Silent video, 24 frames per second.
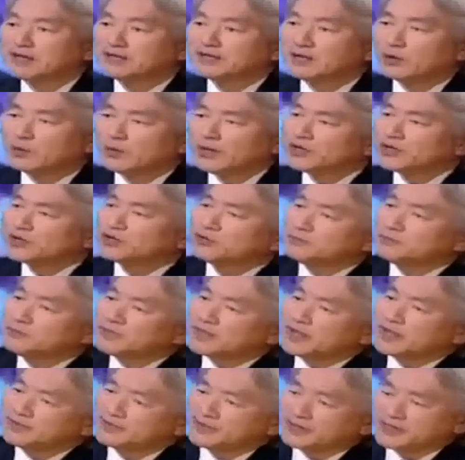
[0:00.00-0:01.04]
Now, we could
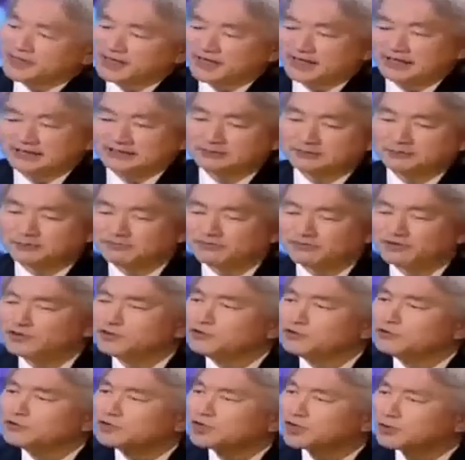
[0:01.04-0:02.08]
be on the cusp of a
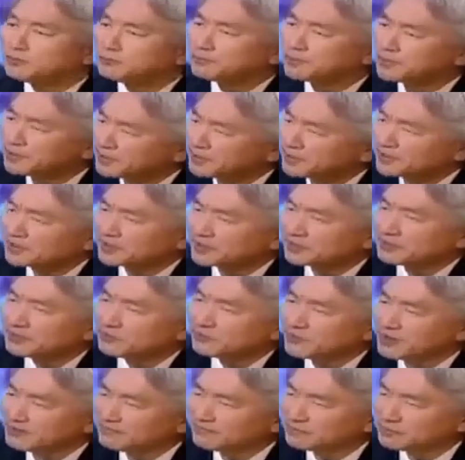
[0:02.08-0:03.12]
new Copernican
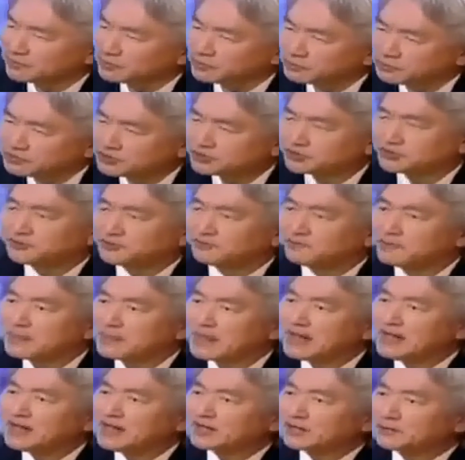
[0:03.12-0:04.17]
revolution.
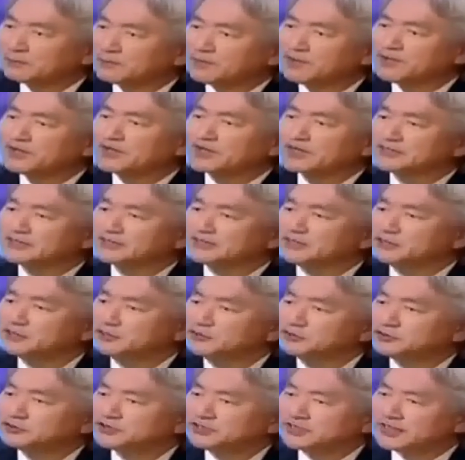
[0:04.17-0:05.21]
Copernicus
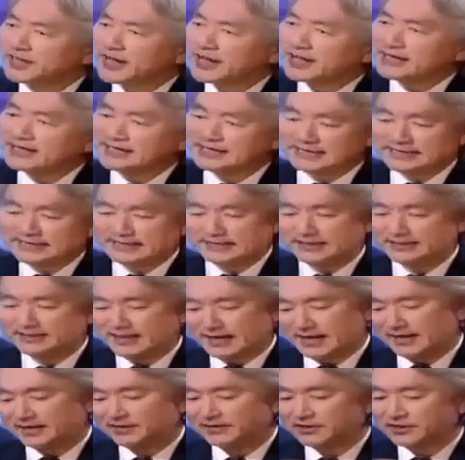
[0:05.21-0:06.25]
introduced the idea
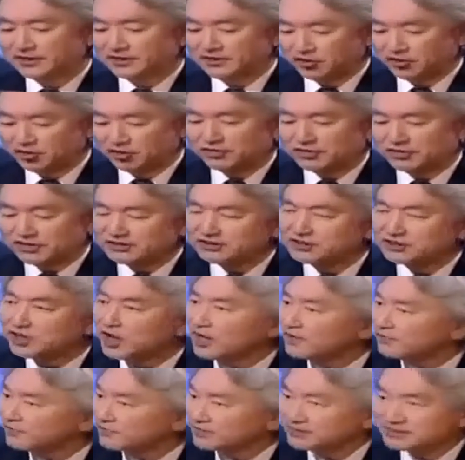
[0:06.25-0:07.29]
that the Earth is
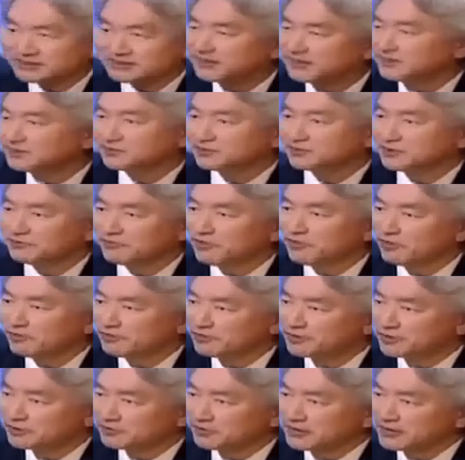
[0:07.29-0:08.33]
not the center of all
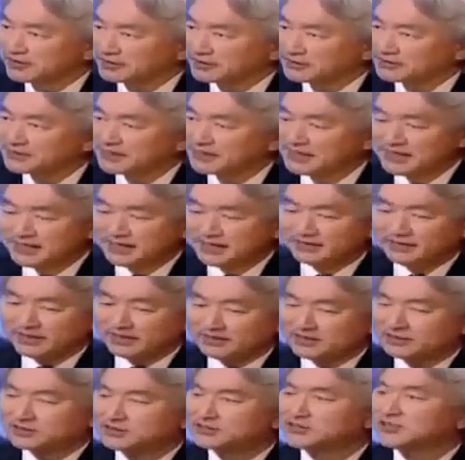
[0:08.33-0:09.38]
there is,
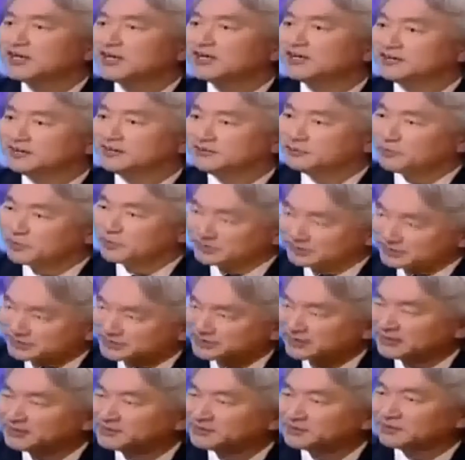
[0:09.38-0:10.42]
that the sun was the
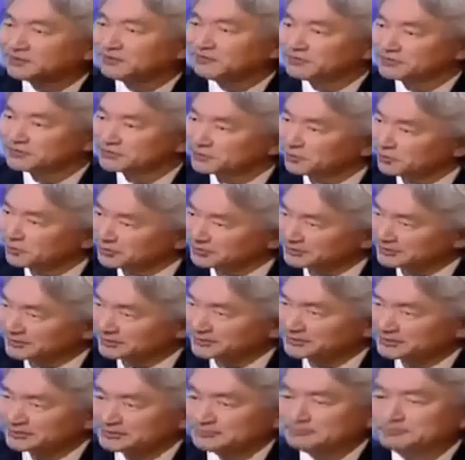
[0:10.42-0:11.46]
center of the solar
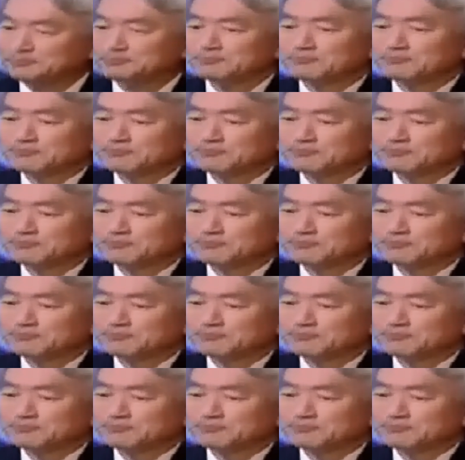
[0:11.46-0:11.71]
system.